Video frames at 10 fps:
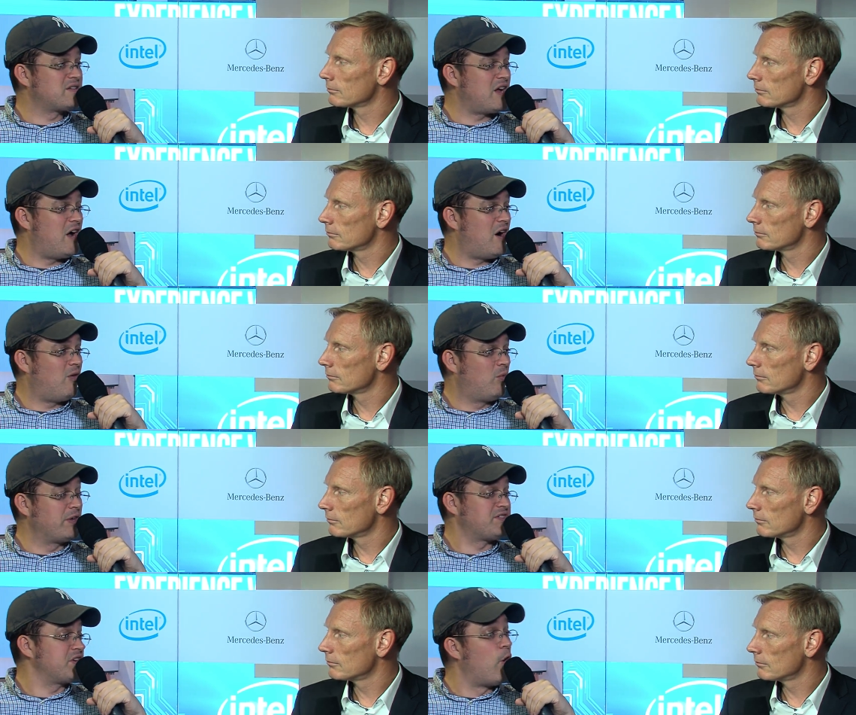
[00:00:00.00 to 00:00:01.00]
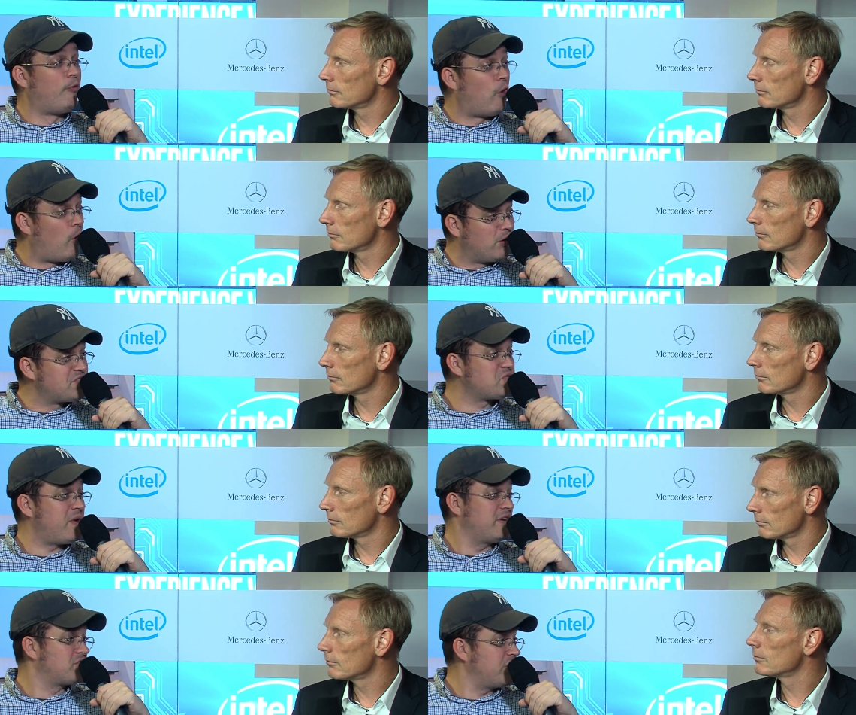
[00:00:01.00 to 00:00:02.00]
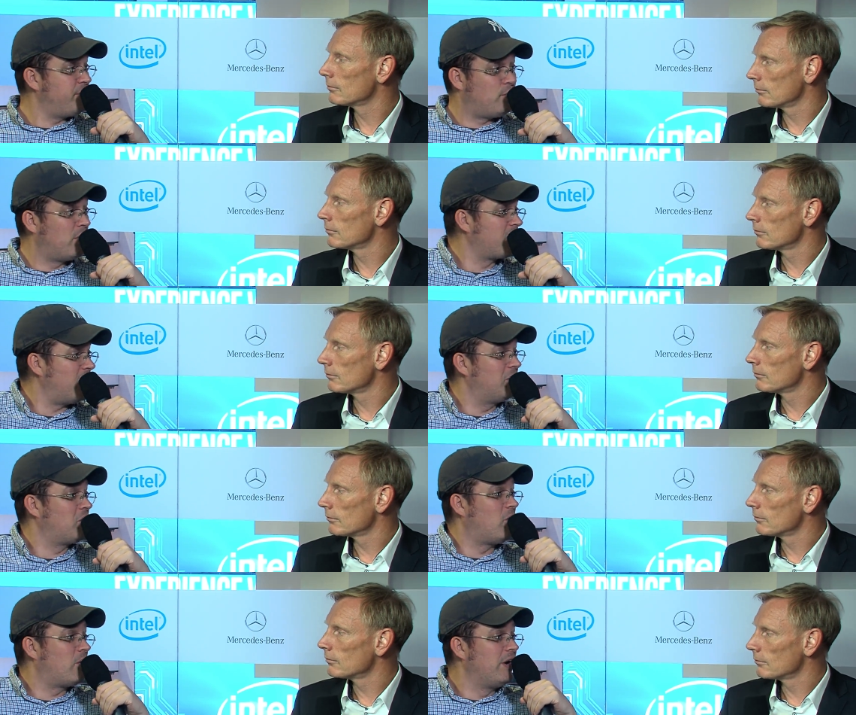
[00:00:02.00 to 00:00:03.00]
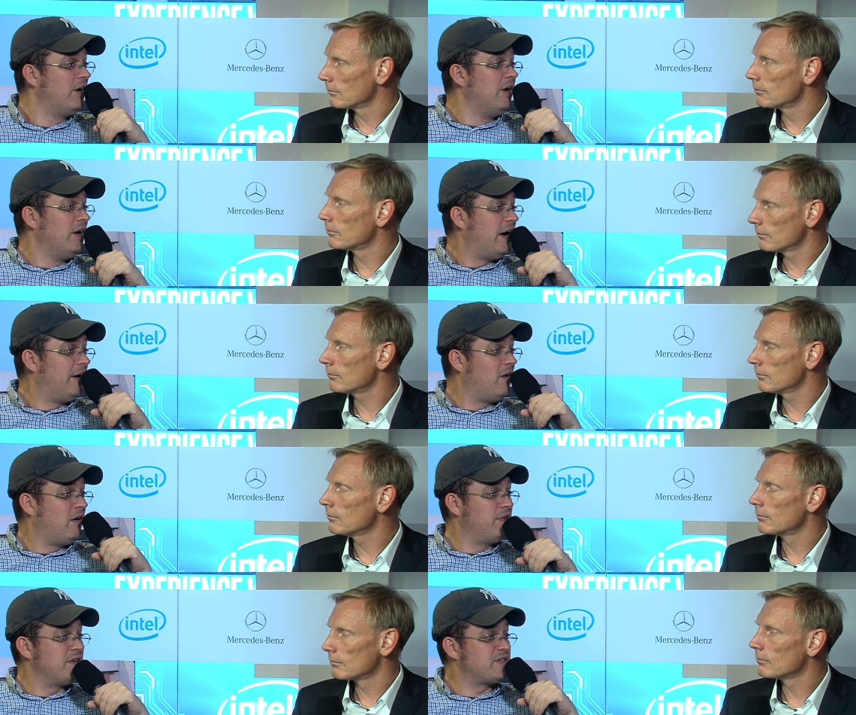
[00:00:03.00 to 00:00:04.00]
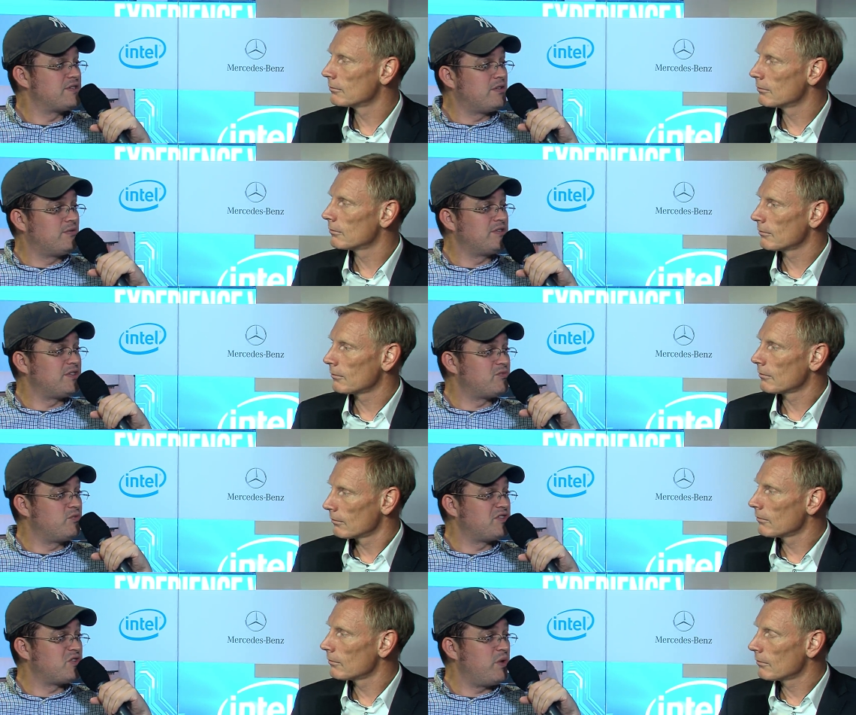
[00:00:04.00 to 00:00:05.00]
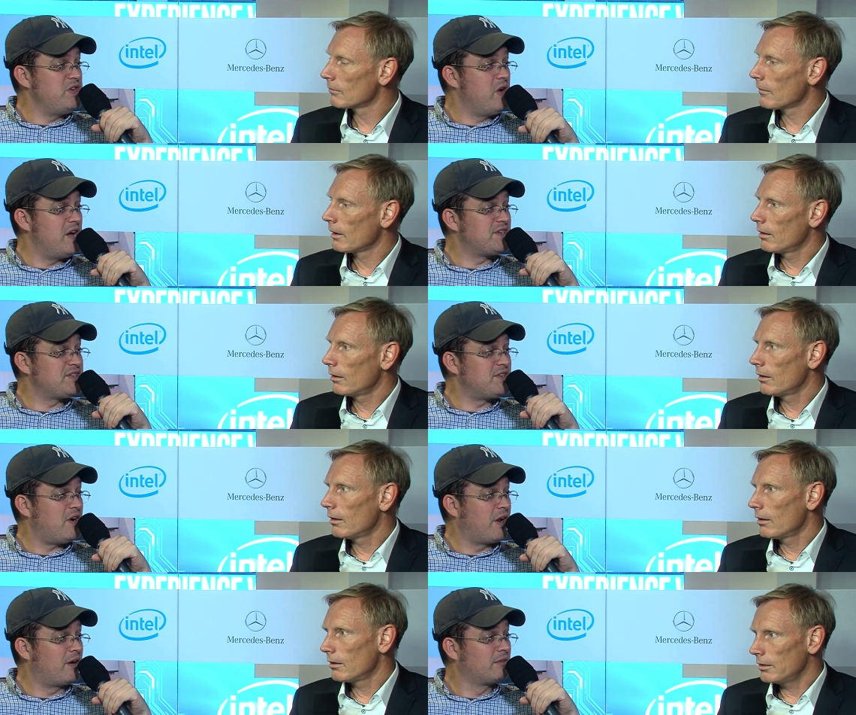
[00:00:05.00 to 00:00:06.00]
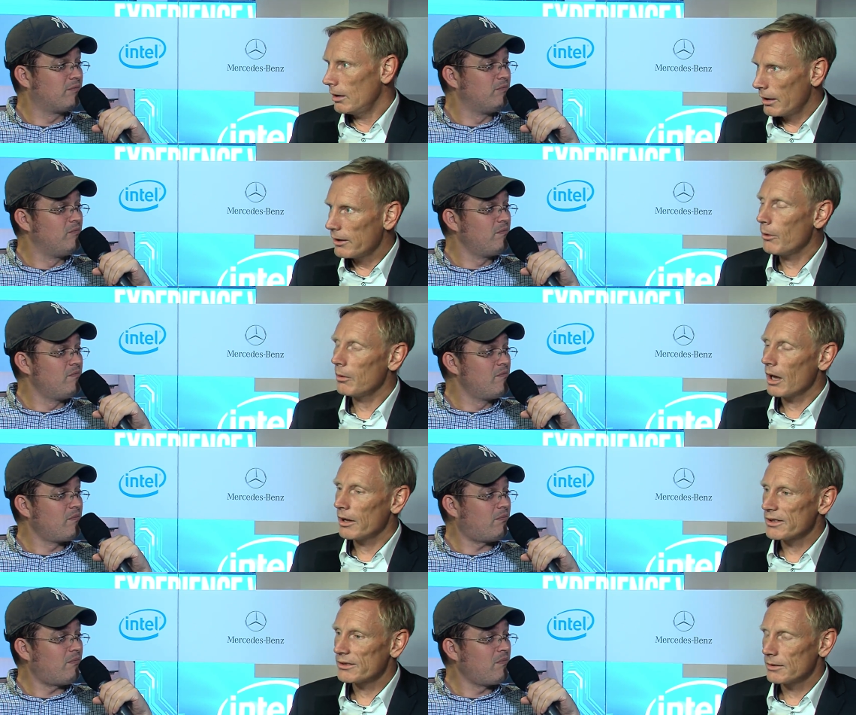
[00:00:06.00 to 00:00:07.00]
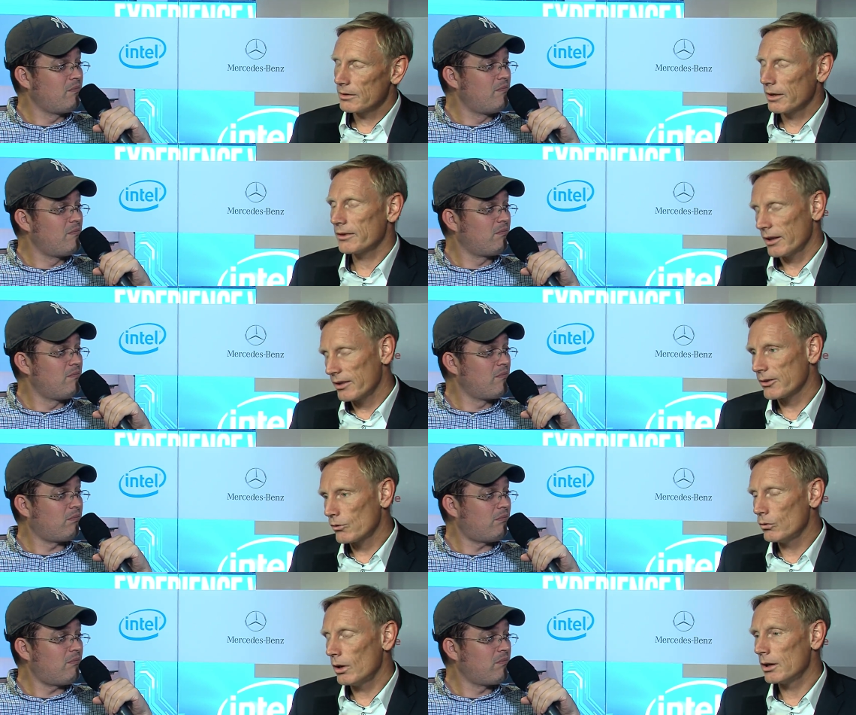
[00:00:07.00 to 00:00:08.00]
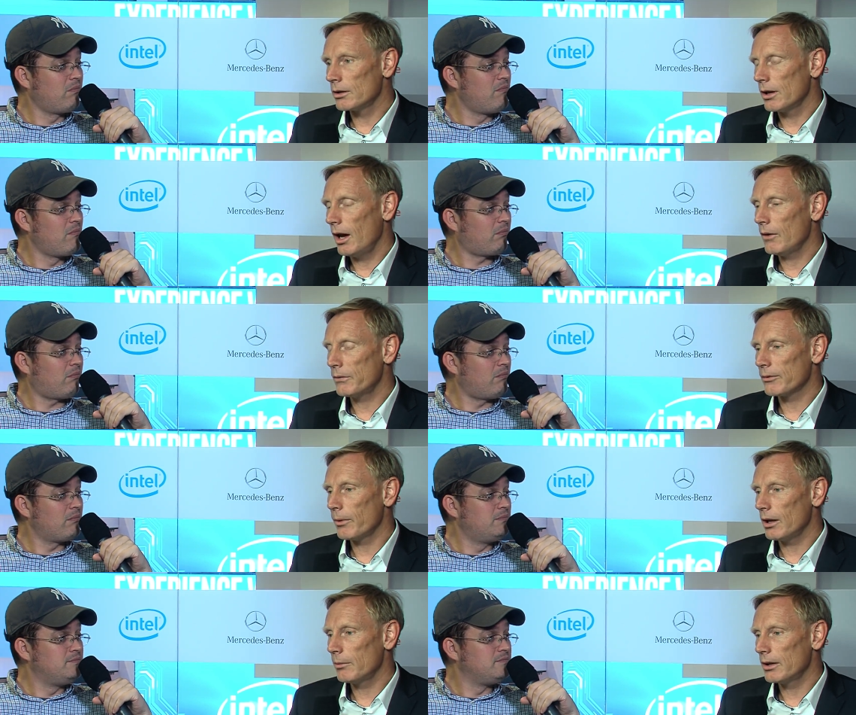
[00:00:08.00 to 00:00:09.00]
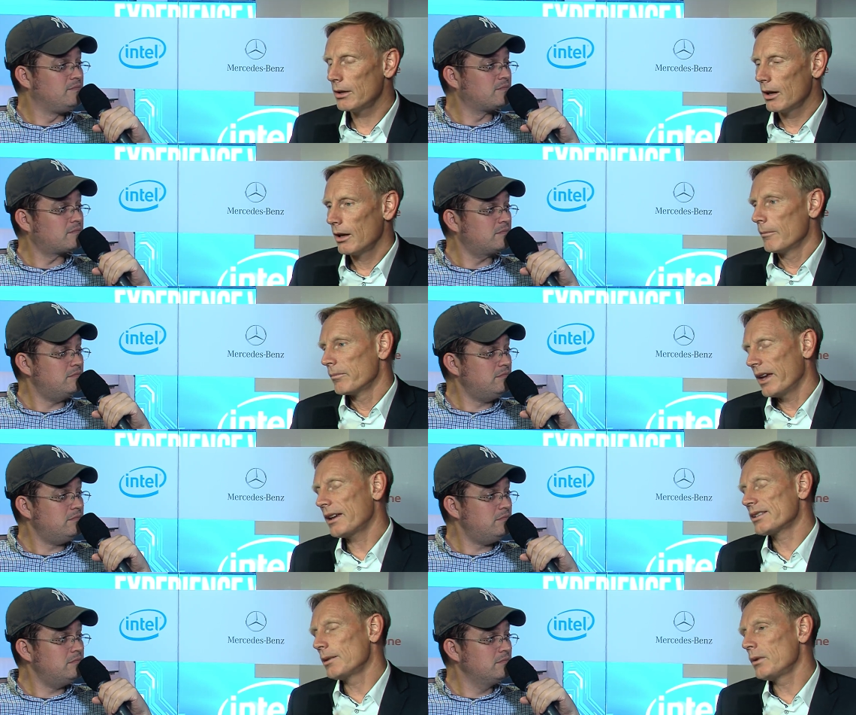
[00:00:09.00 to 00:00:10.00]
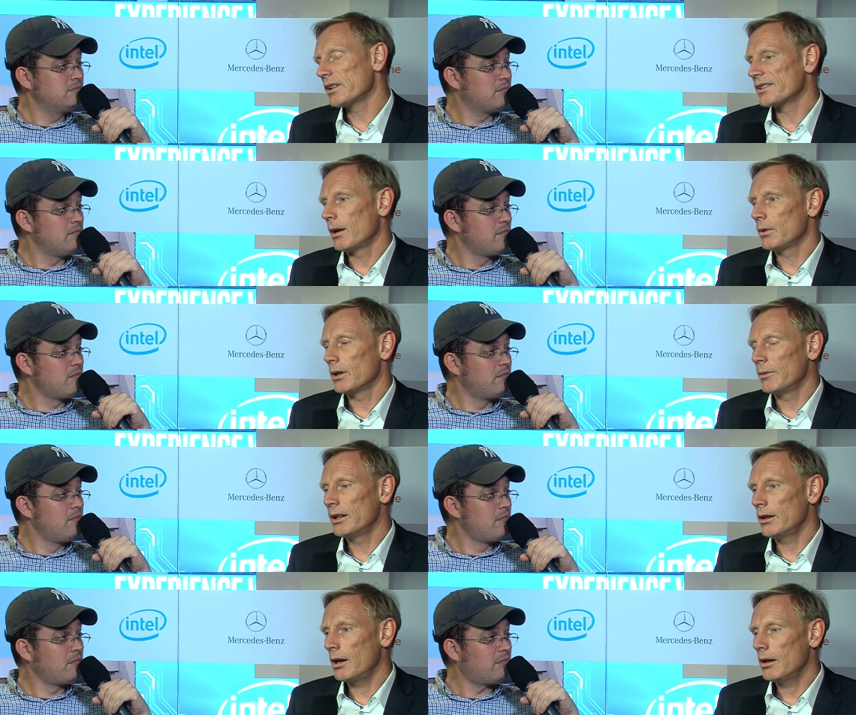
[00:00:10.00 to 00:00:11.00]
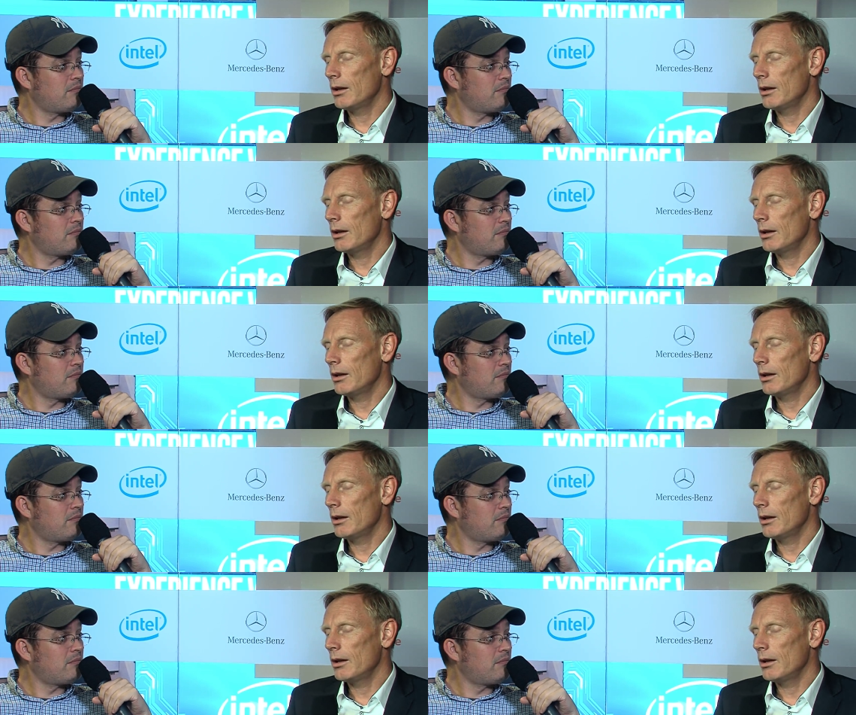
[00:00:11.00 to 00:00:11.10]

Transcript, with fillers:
Speaker 1: Uh, what's the overall strategy for category and mm-hmm. all of mm-hmm. this? So this is this is where you guys are
Speaker 2: starting. Yeah, that's where we guys are. that's true, and then you have as well. I mean, take a simple example. I mean. Uh,